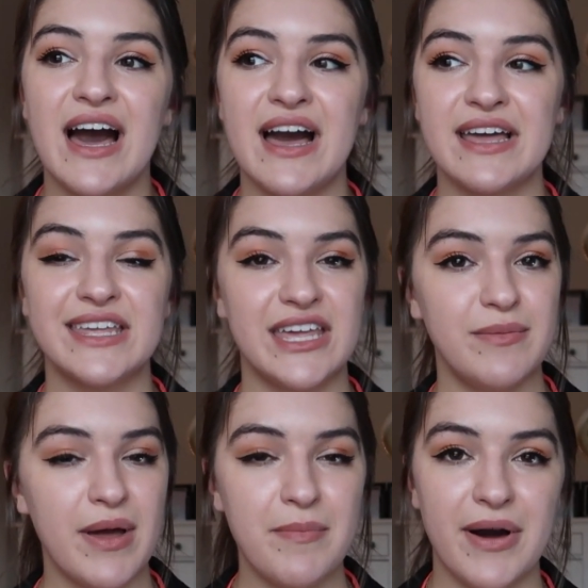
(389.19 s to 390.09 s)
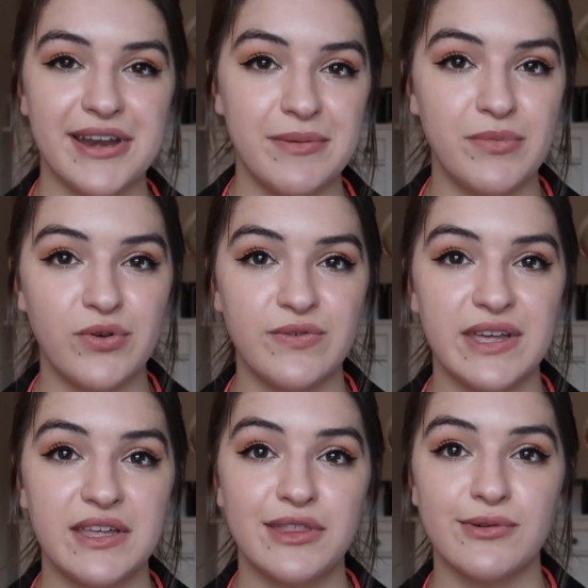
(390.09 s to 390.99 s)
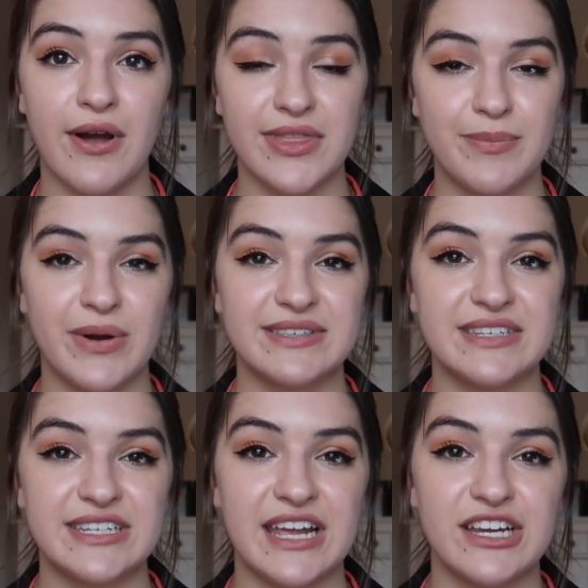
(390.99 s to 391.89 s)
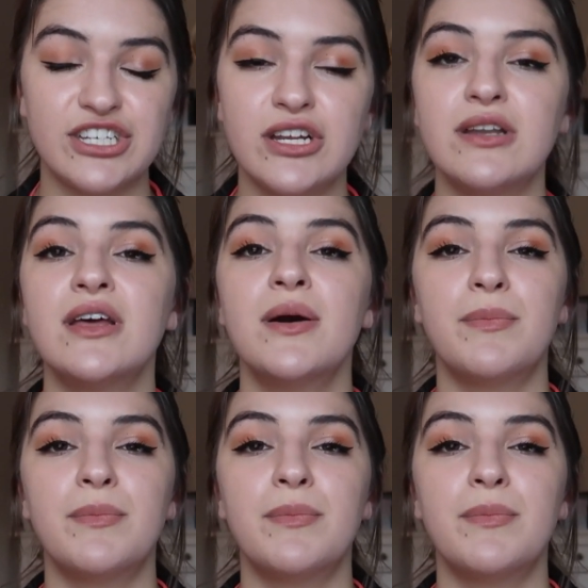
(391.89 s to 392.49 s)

I keep my body moving throughout the presentation,